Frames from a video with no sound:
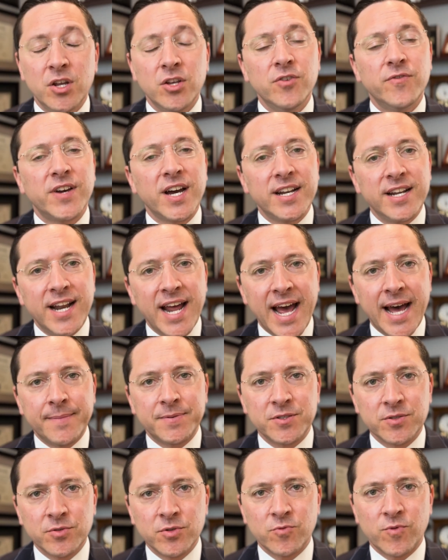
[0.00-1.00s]
You've got an
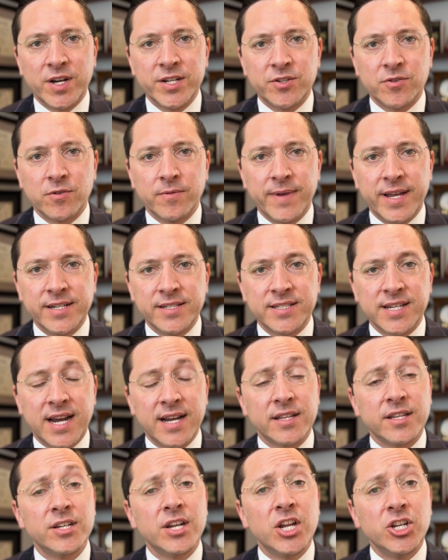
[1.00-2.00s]
absolute right to remain
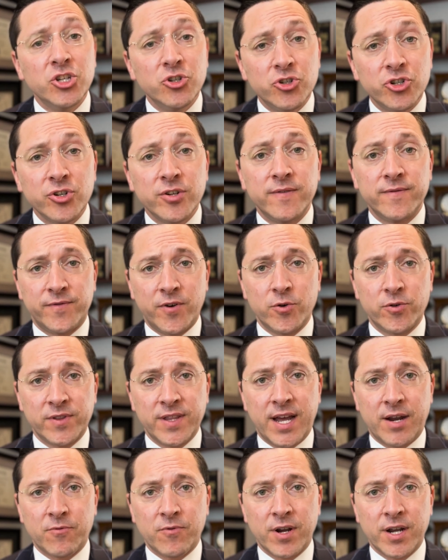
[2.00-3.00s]
silent and you should invoke
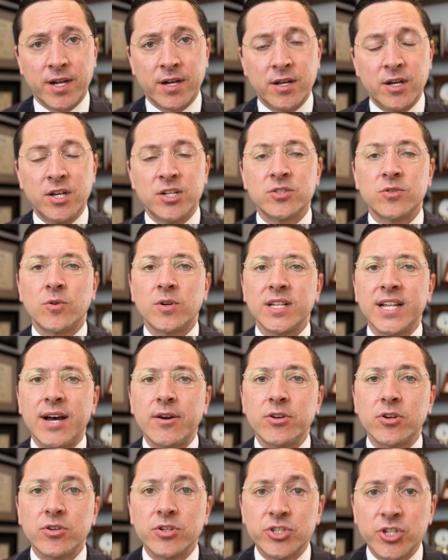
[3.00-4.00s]
that right. So allow
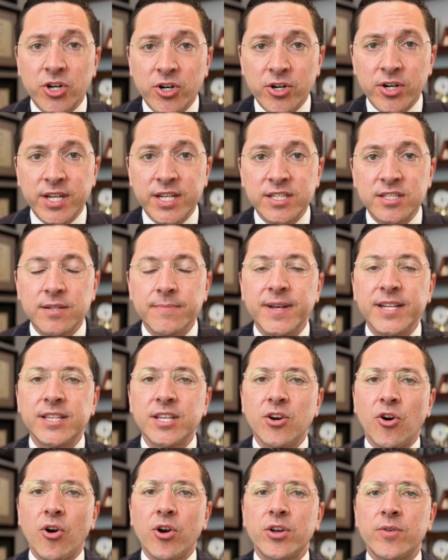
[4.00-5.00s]
your attorneys to make
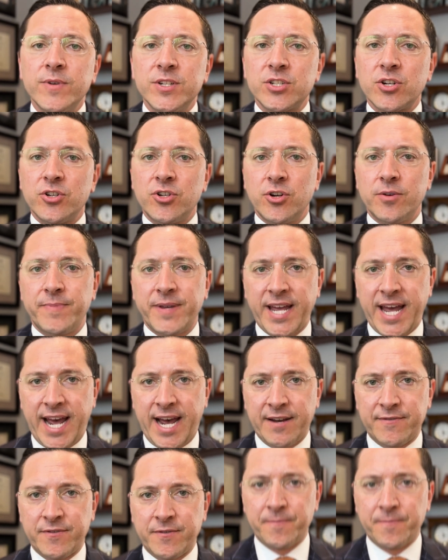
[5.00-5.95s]
the arguments on your behalf.